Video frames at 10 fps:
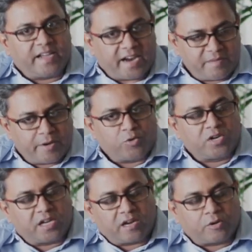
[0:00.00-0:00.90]
I had my
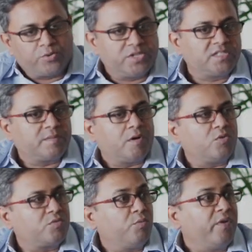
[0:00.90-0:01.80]
own conclusions
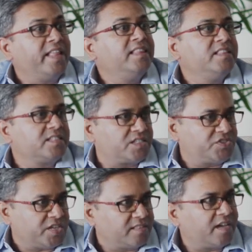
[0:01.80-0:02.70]
about when
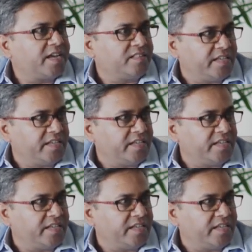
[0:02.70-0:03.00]
this Chalta Hai